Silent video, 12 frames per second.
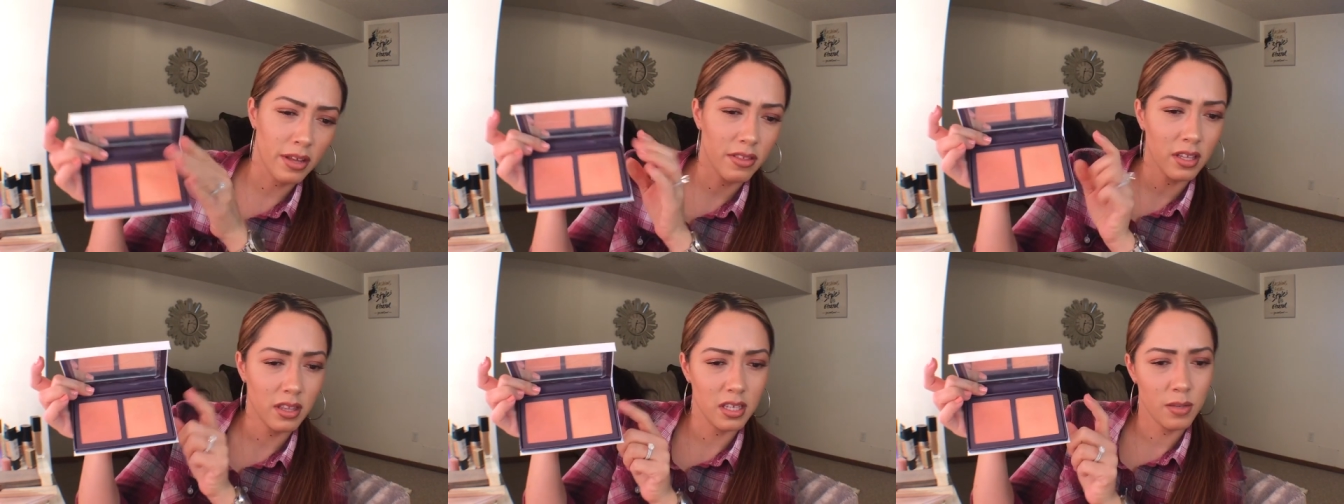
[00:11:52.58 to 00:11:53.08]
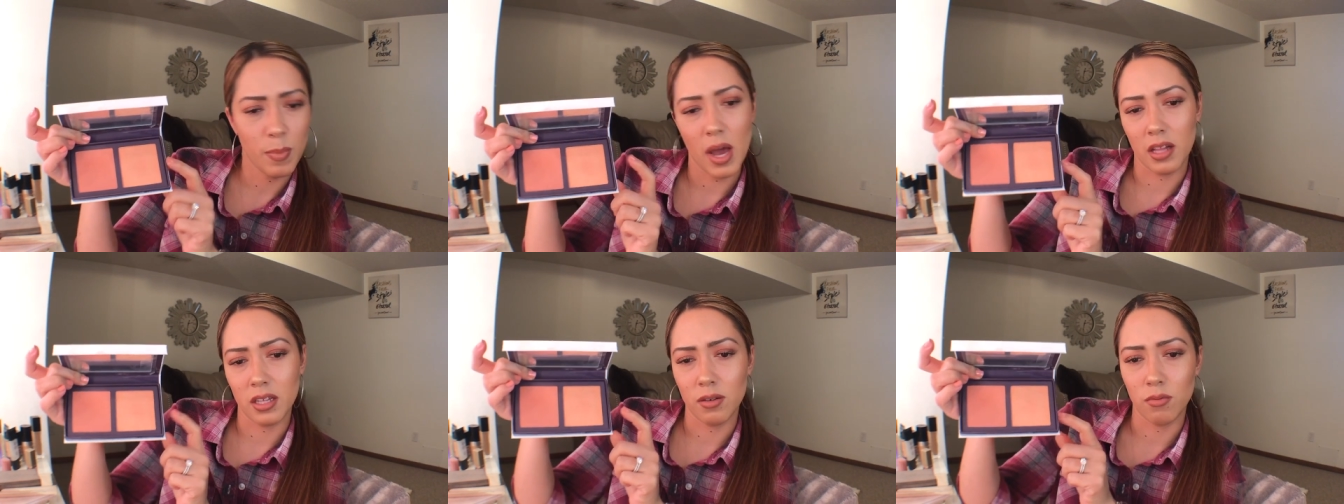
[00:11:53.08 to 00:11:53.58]
I think this
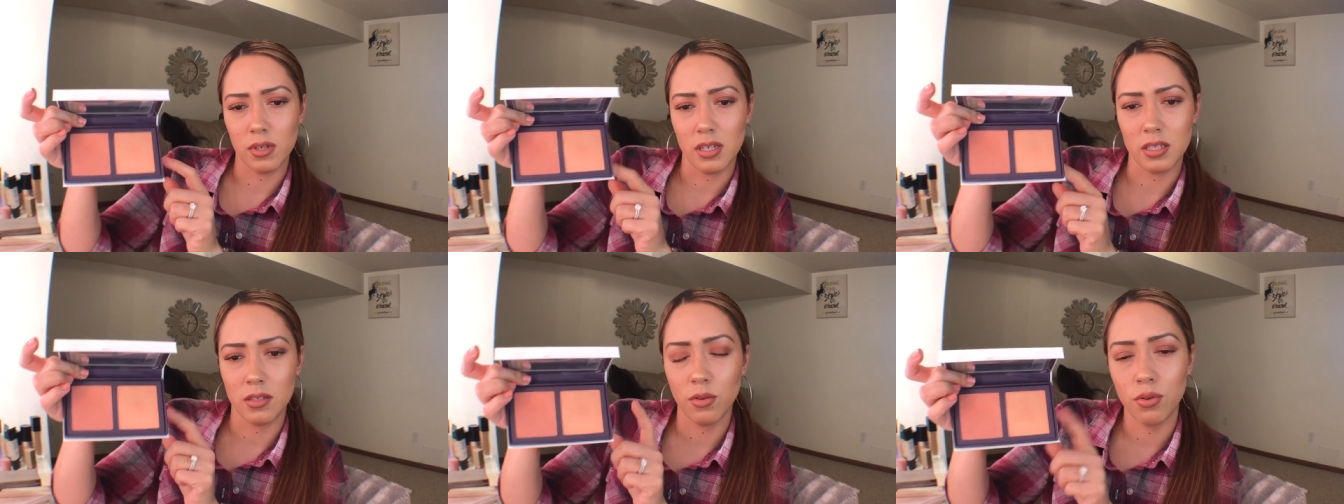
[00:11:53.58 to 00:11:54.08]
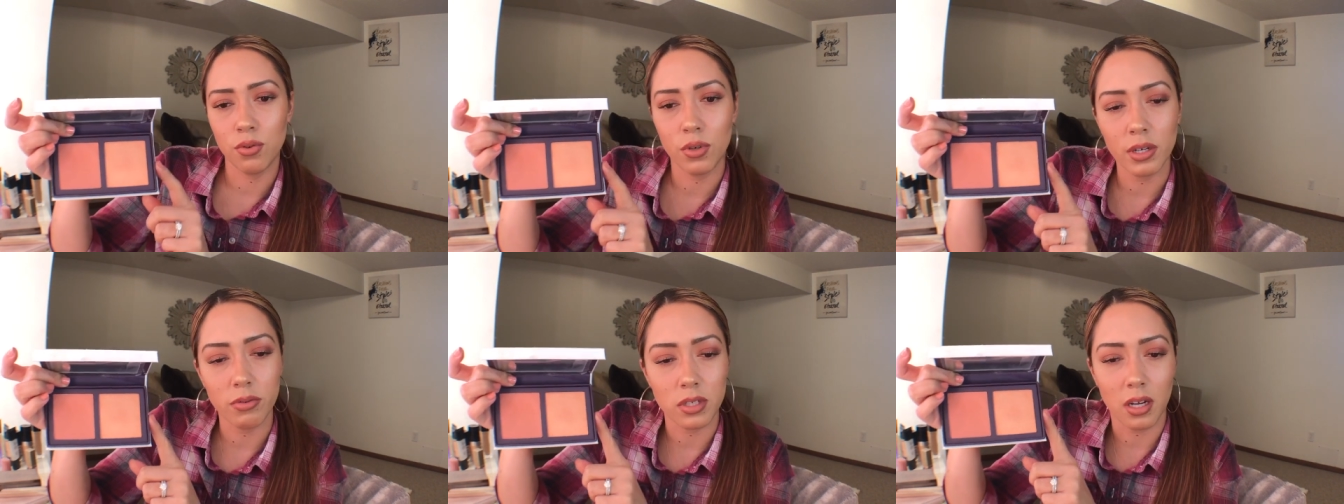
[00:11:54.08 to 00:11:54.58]
palette was,
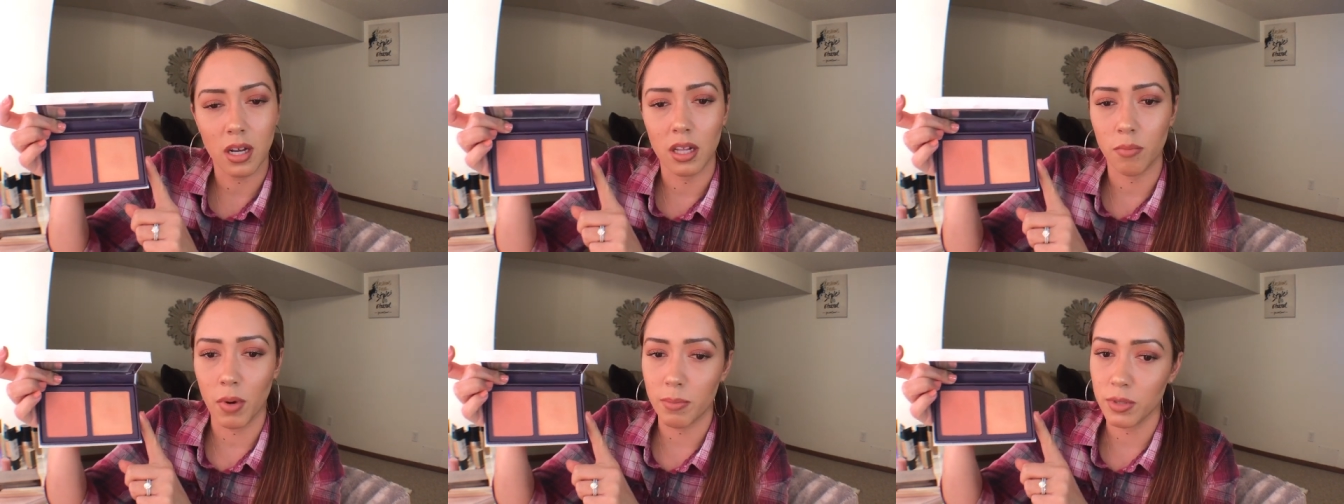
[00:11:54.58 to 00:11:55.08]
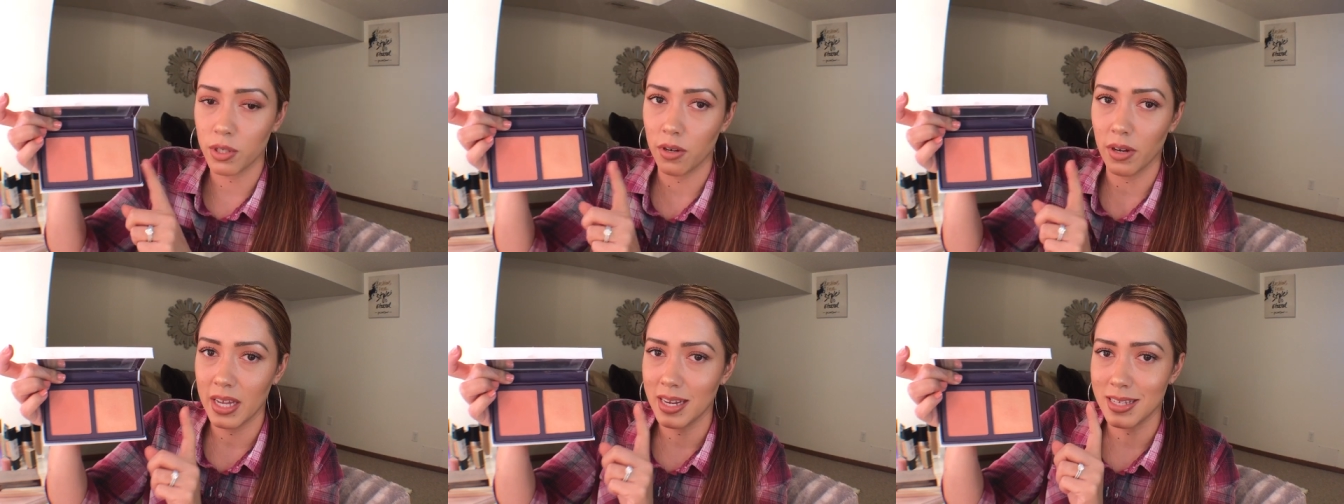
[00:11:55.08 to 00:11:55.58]
it was on ColourPop,
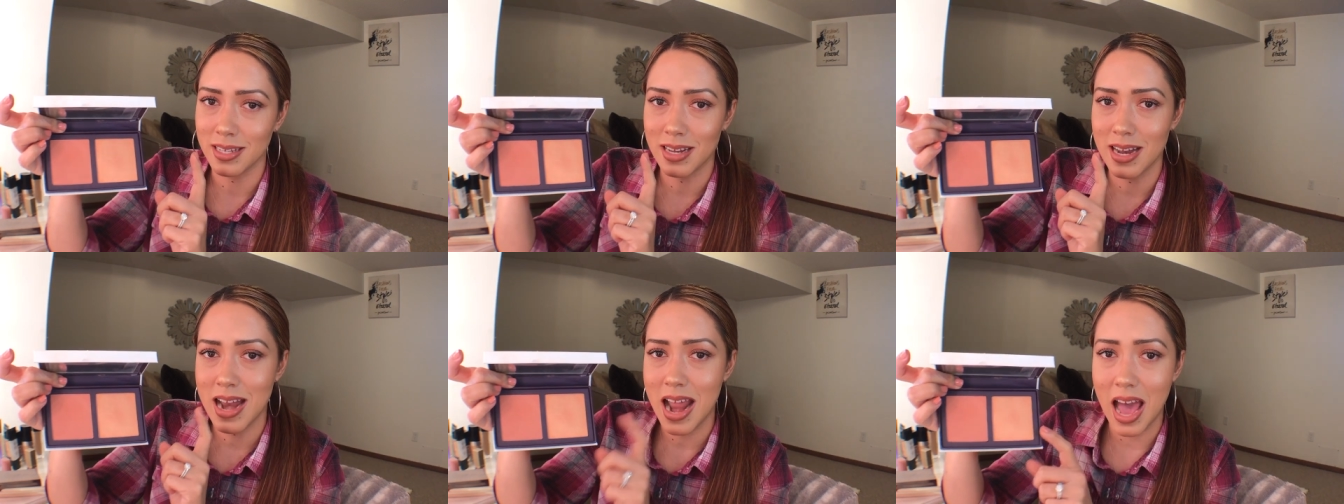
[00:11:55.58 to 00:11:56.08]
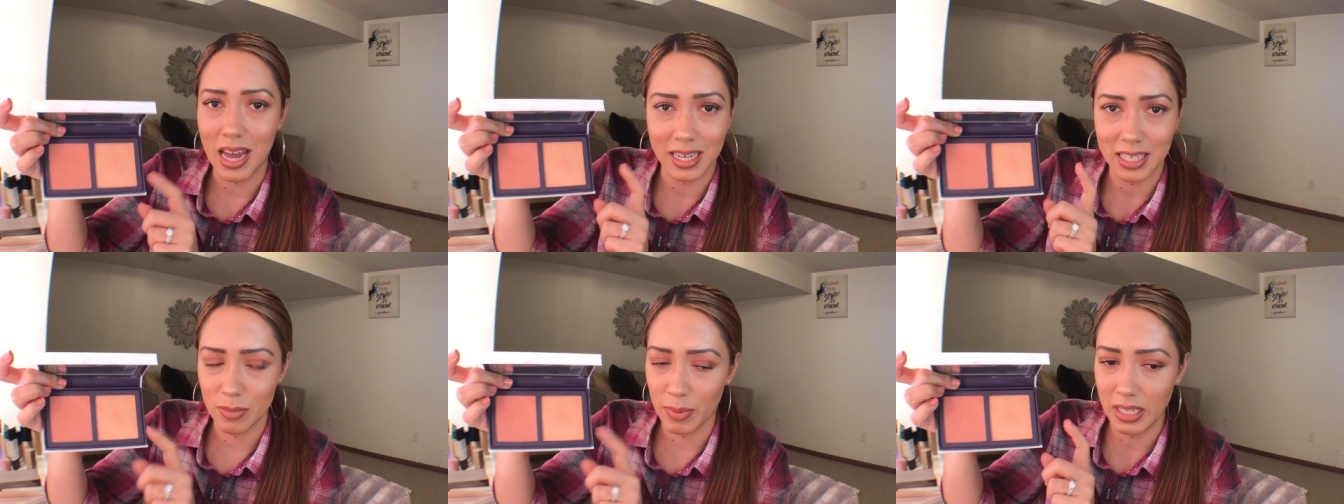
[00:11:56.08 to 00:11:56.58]
so it is not
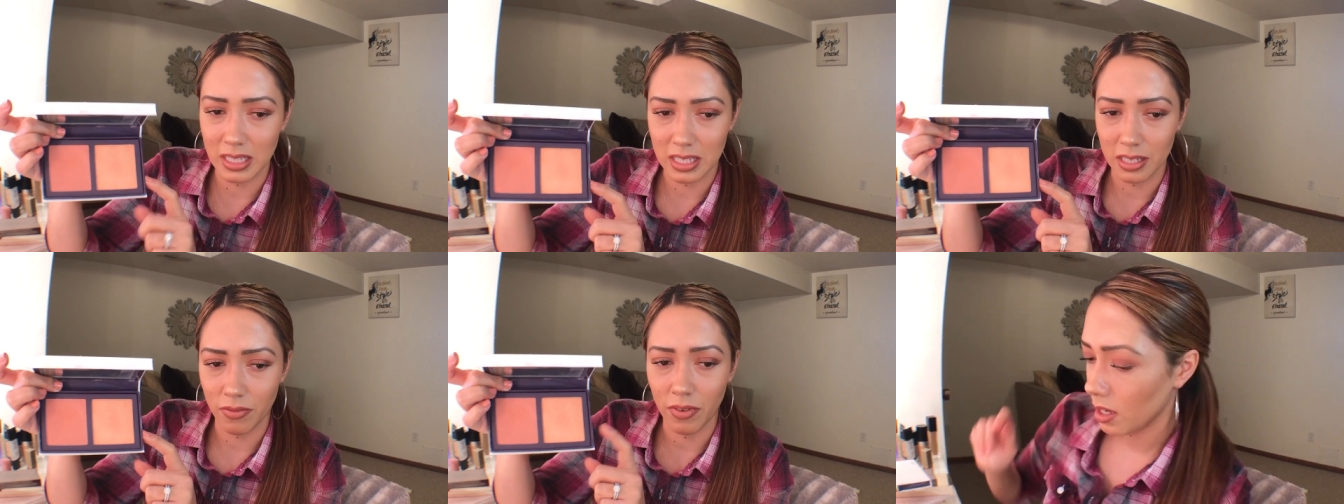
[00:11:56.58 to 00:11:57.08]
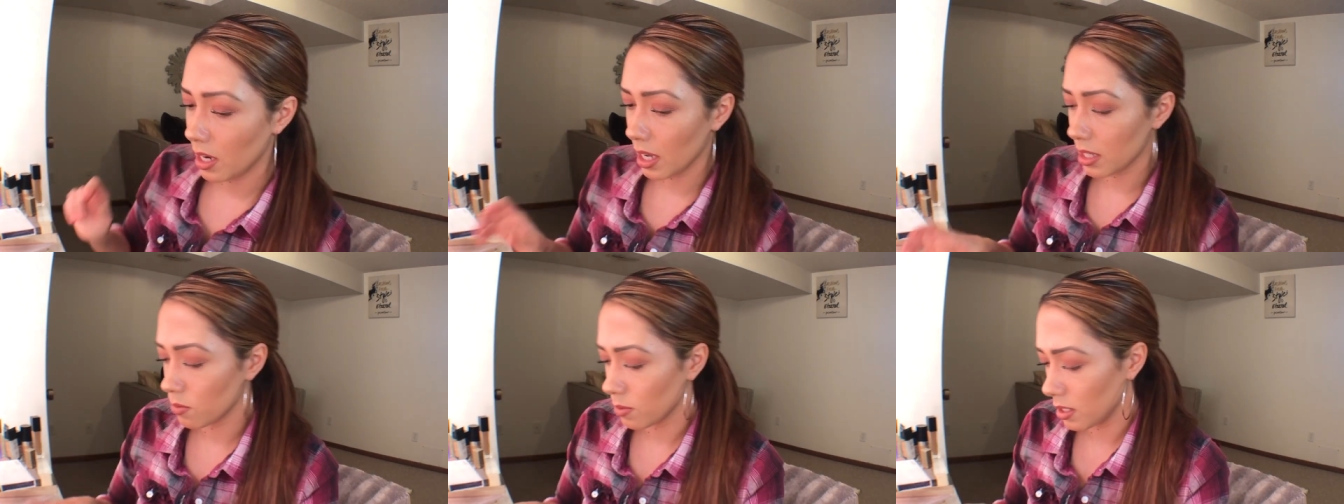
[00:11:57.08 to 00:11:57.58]
expensive. The
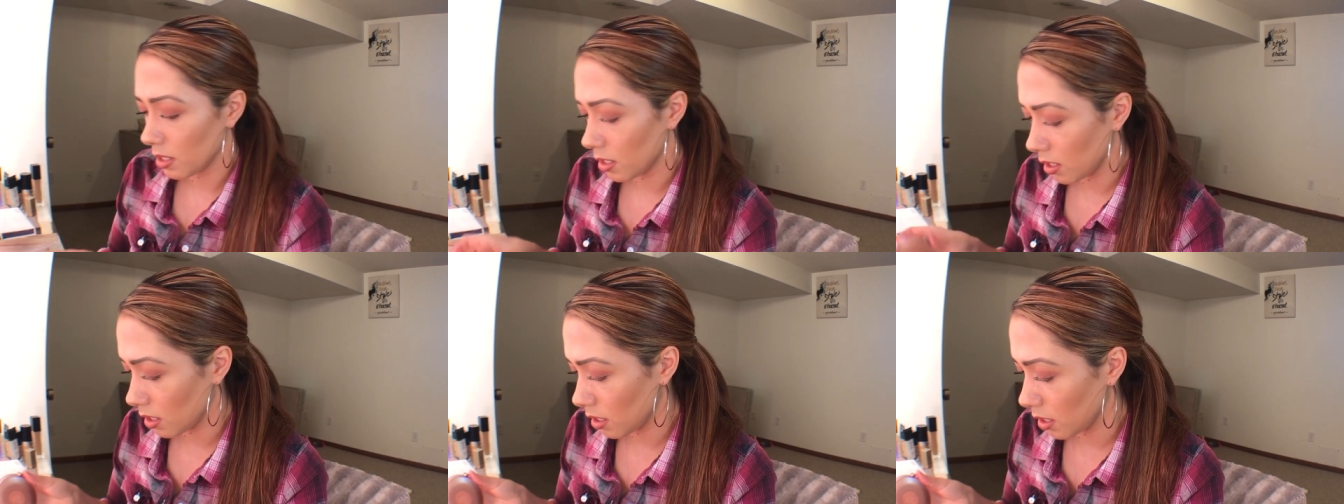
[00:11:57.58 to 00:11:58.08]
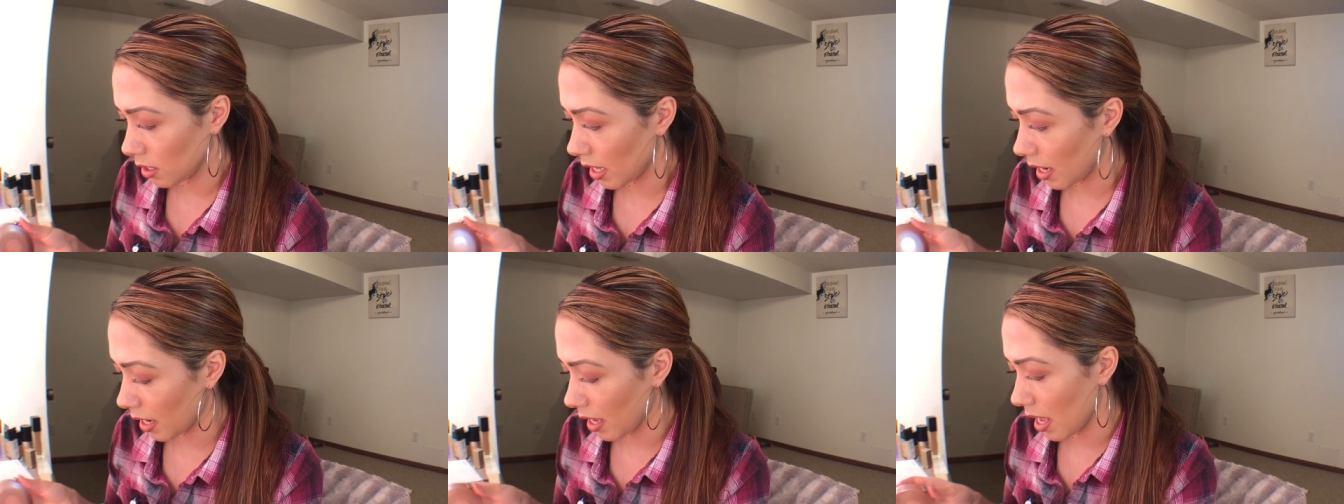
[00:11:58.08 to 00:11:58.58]
next one
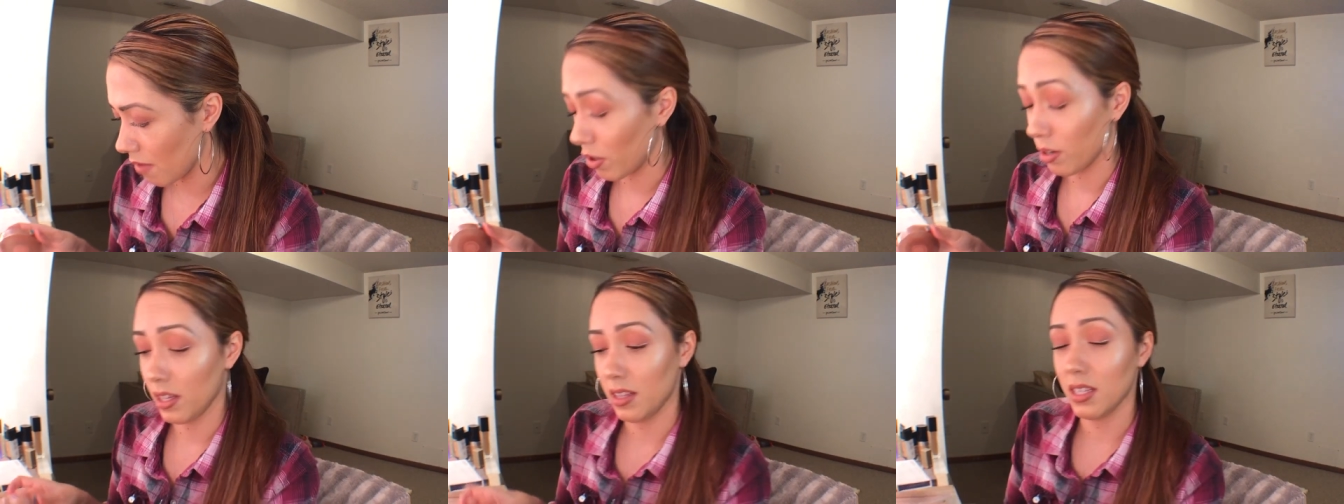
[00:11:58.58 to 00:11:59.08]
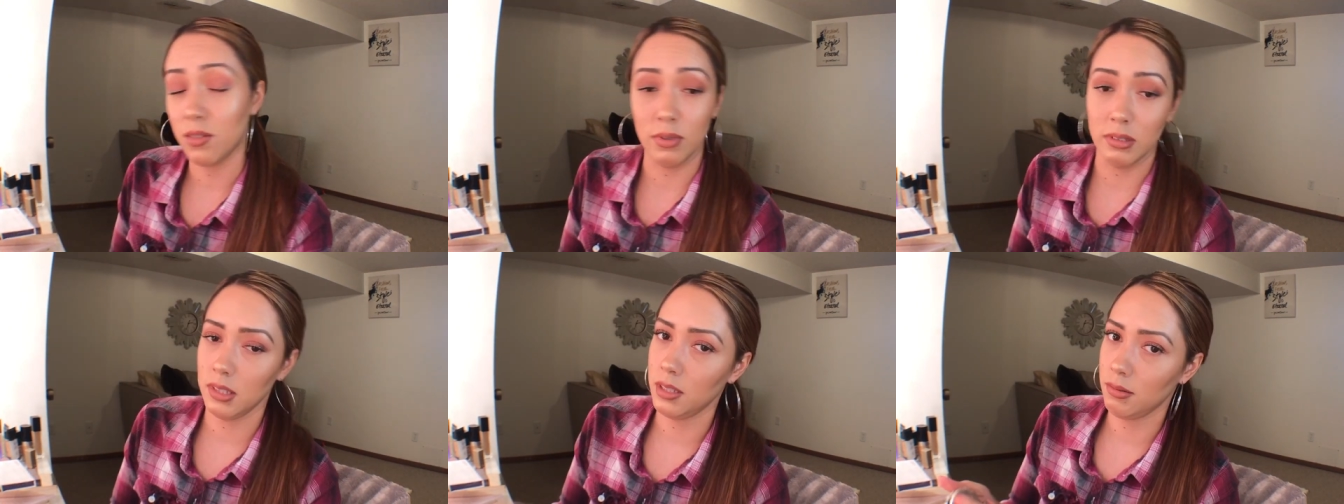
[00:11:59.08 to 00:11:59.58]
that I have, okay, this
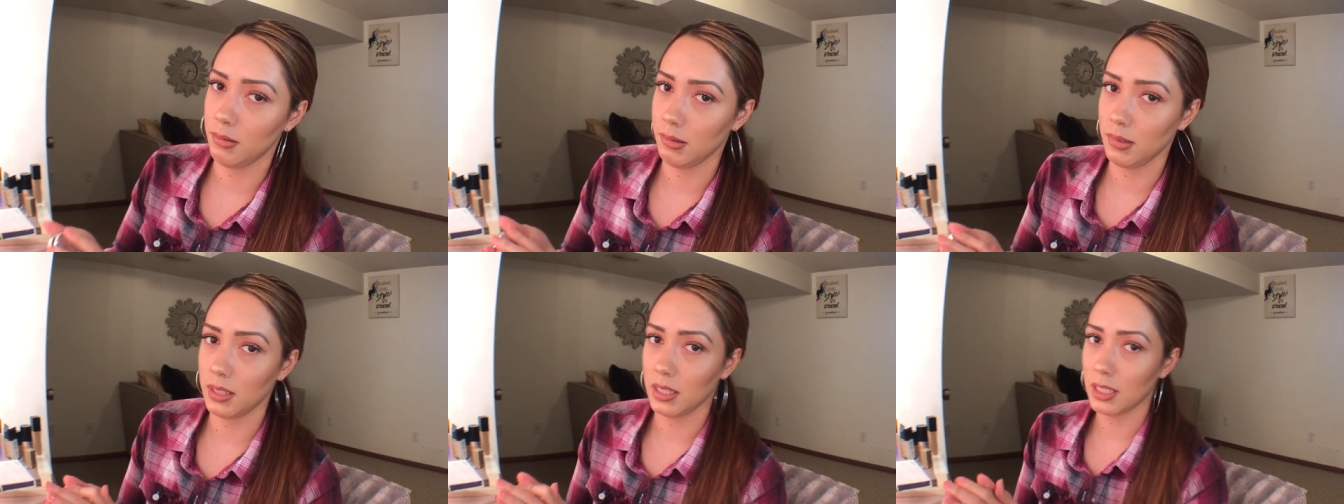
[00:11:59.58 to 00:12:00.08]
one was